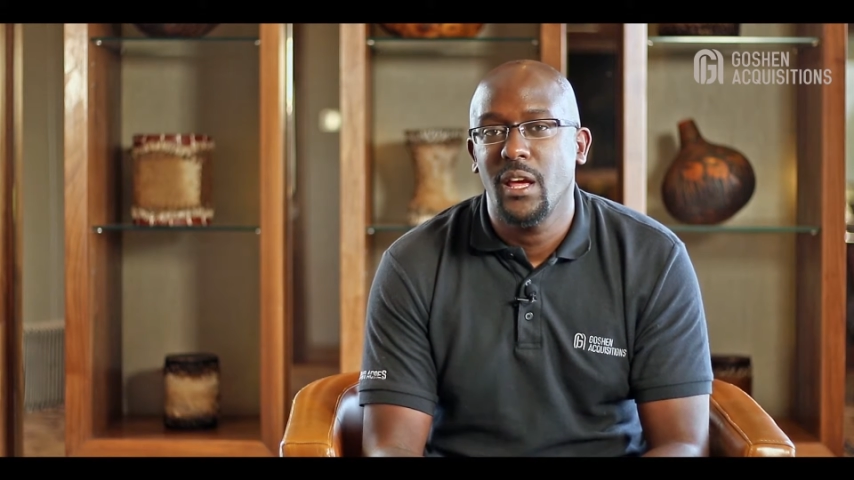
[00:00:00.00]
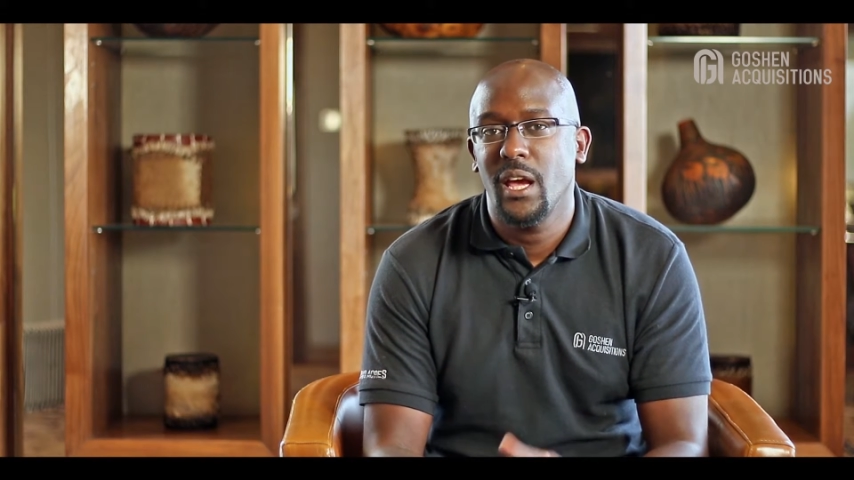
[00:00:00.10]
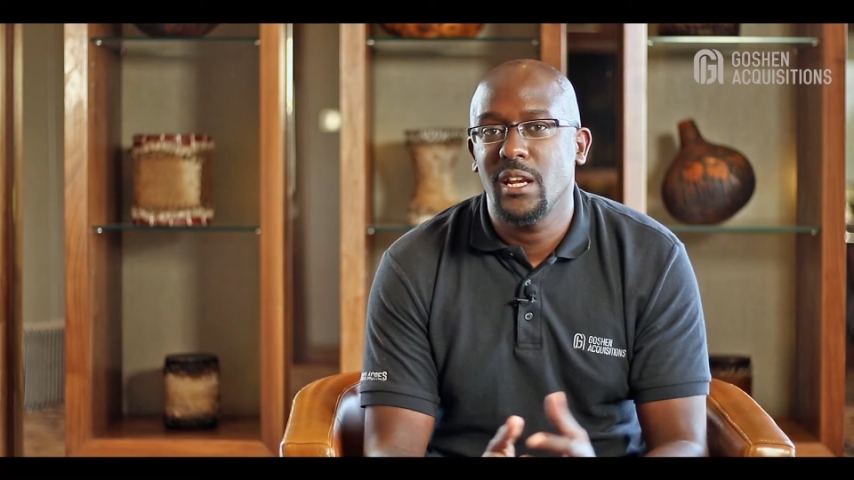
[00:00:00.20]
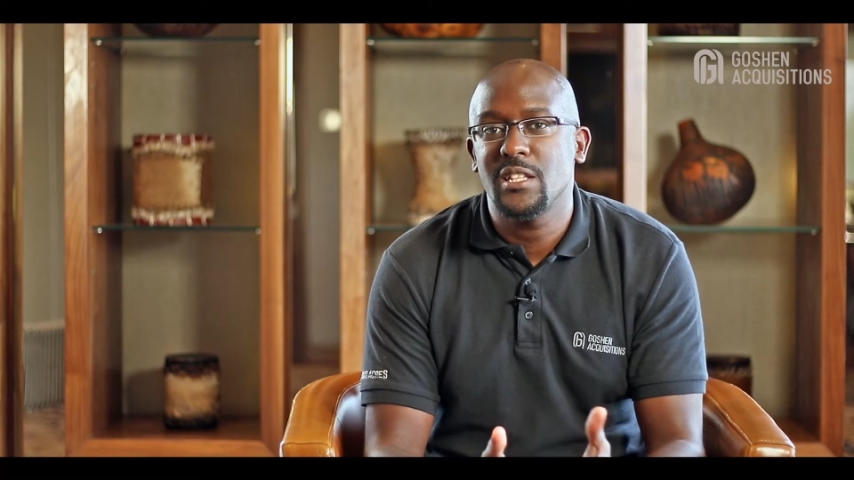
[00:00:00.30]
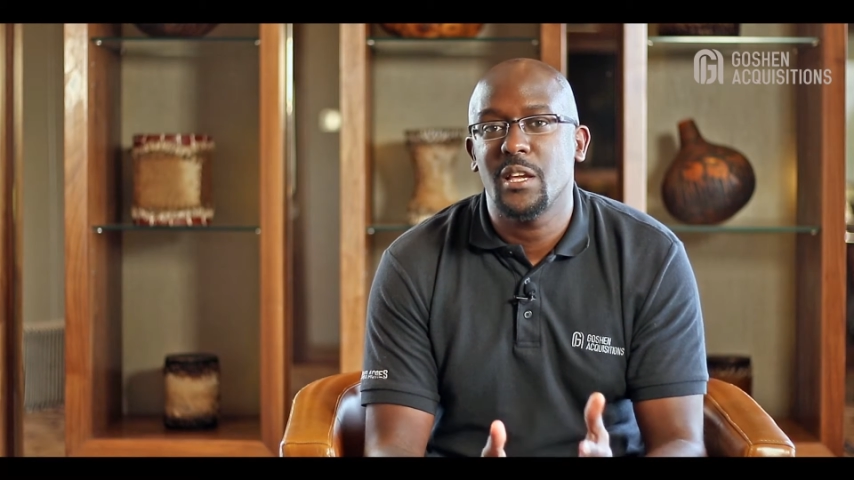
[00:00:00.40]

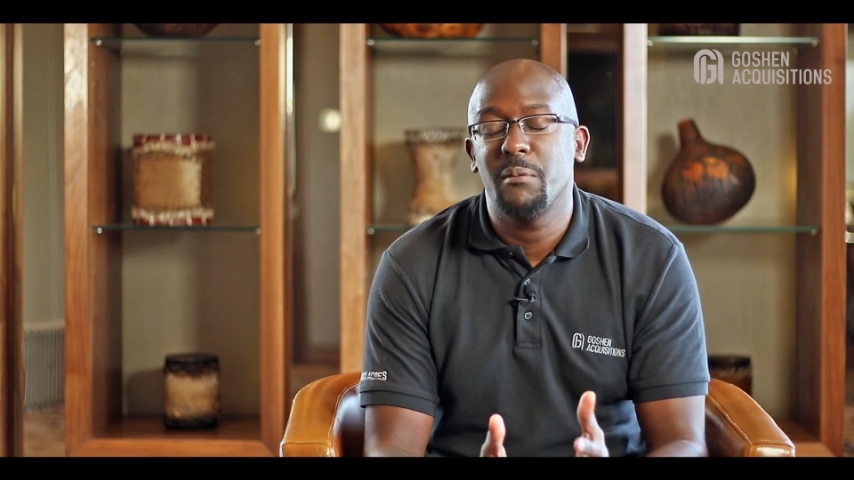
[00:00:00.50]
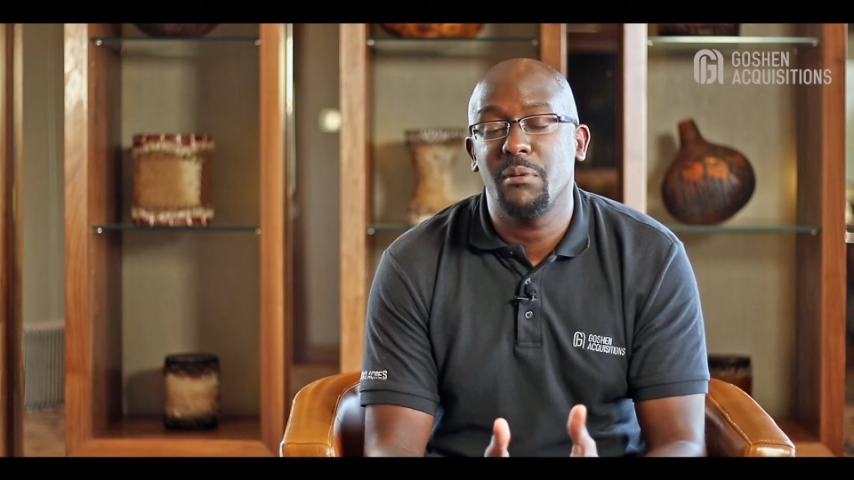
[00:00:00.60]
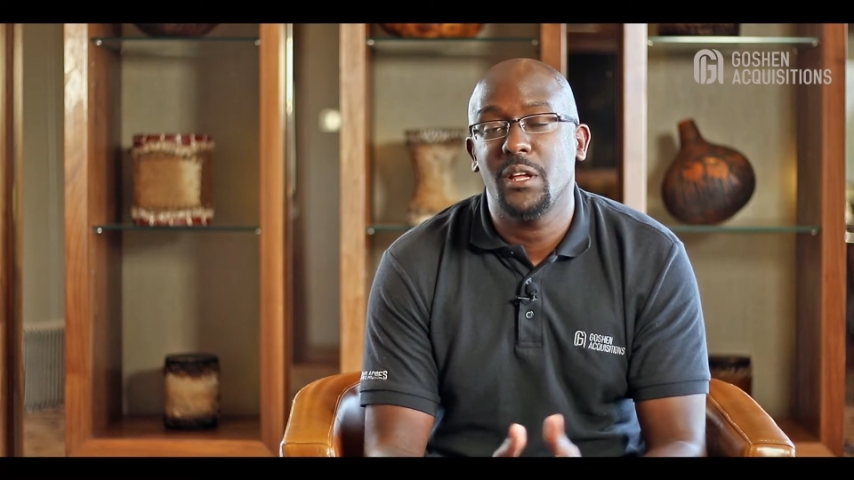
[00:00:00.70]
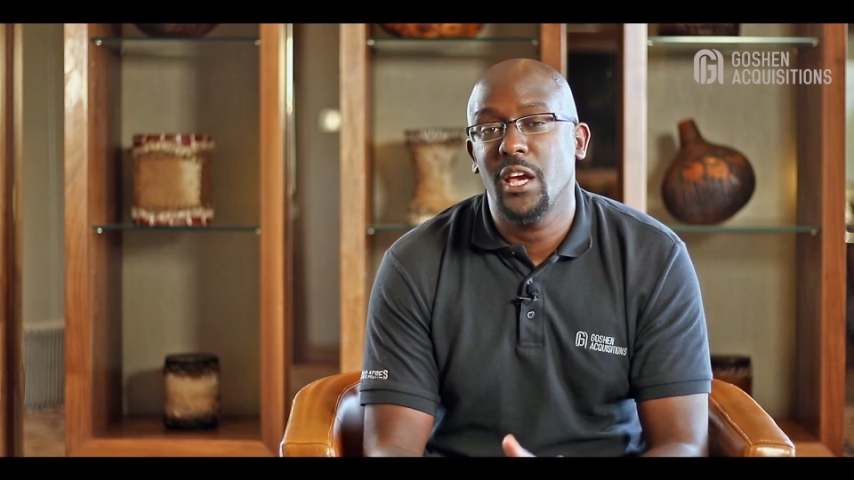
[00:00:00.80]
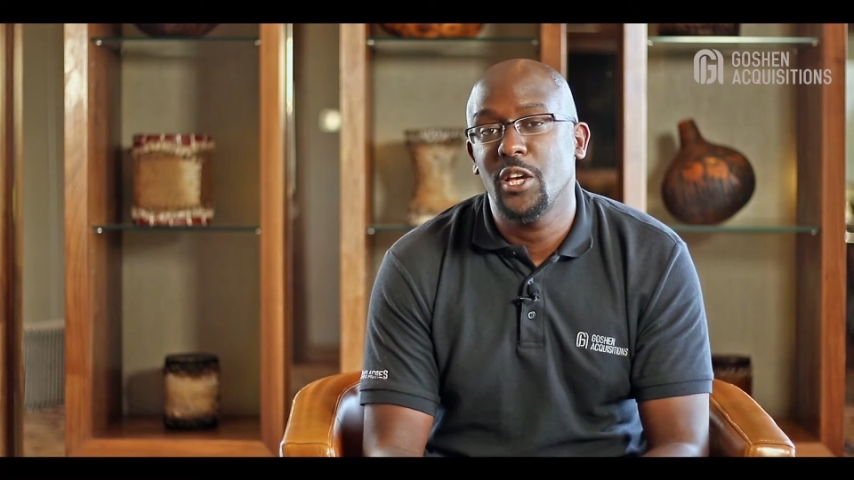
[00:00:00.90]
and its
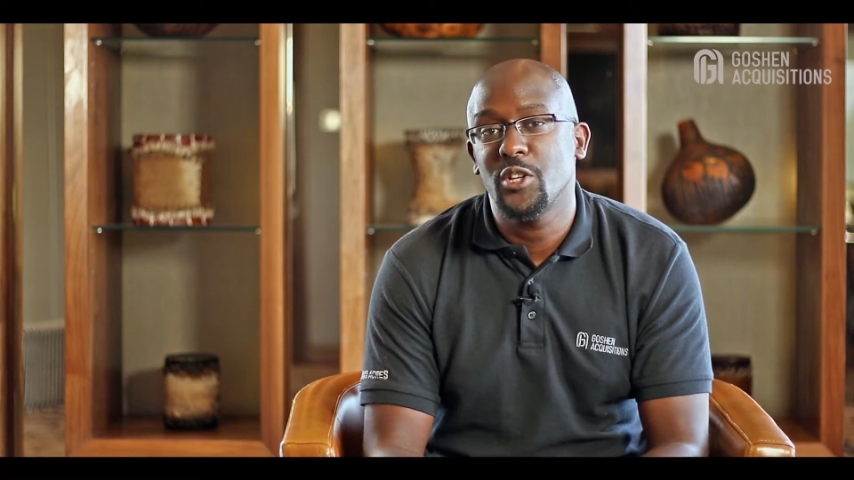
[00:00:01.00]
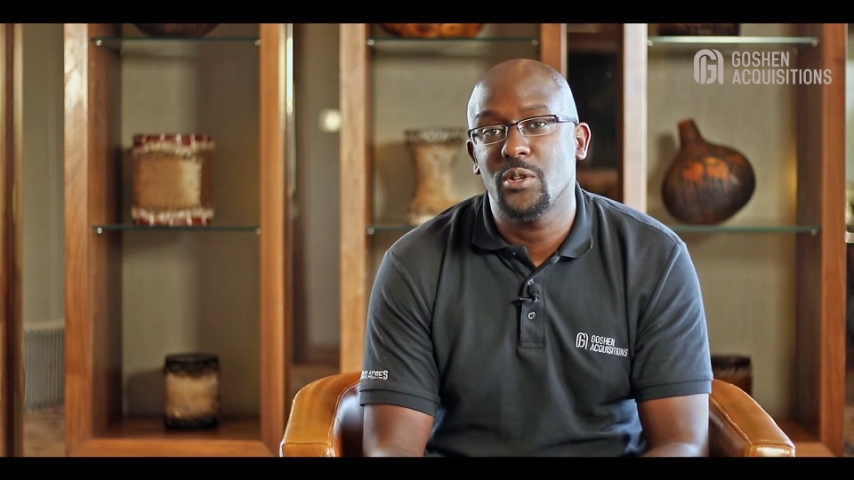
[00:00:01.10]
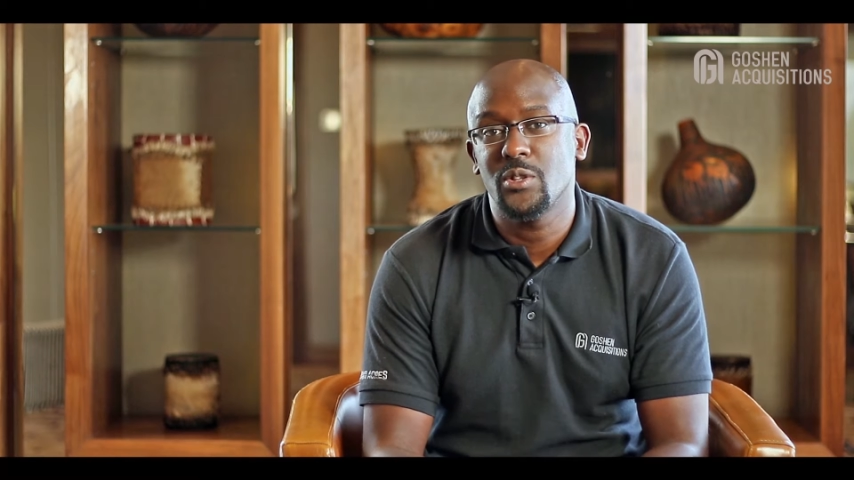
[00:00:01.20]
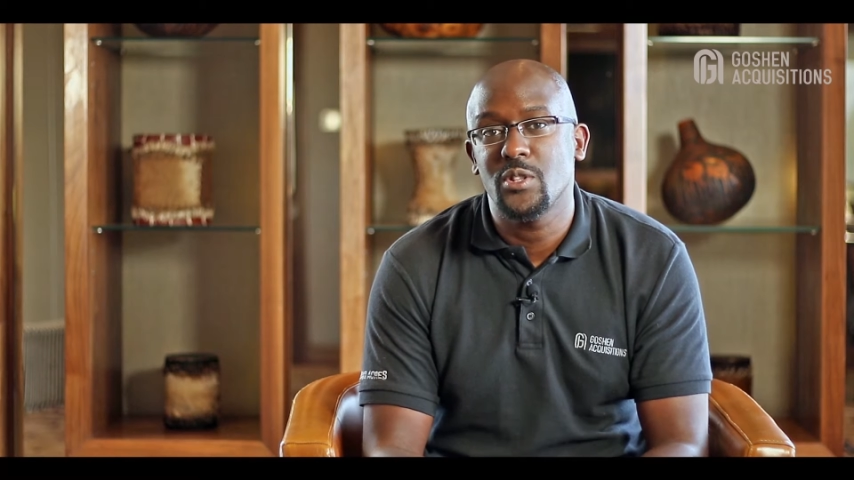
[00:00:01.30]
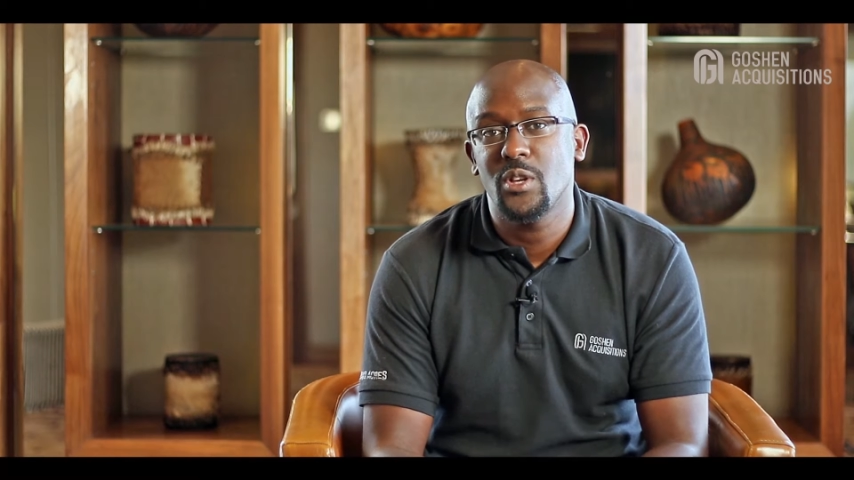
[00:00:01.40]

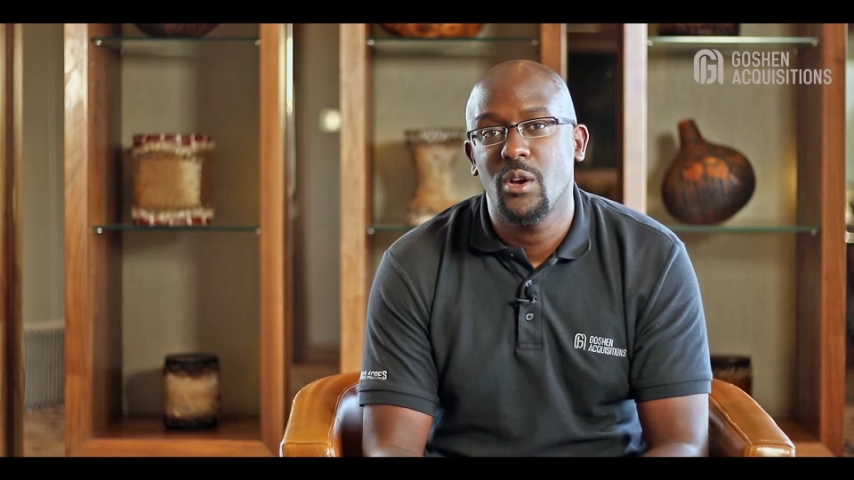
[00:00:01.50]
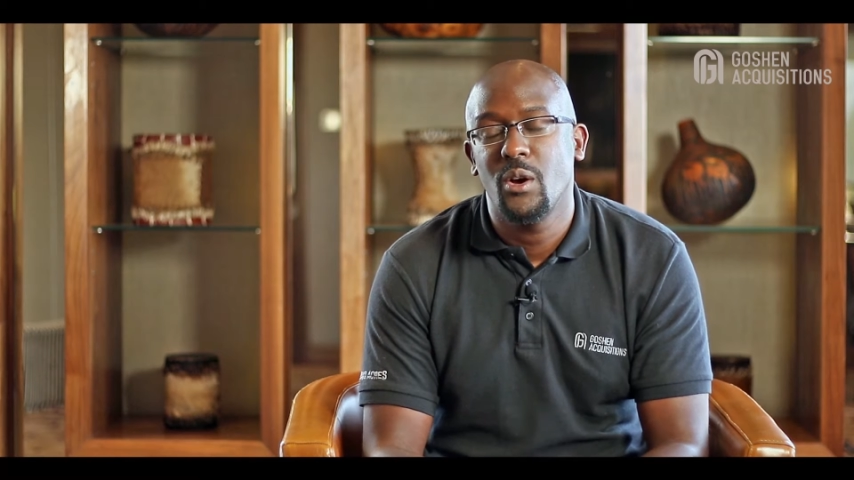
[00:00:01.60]
implications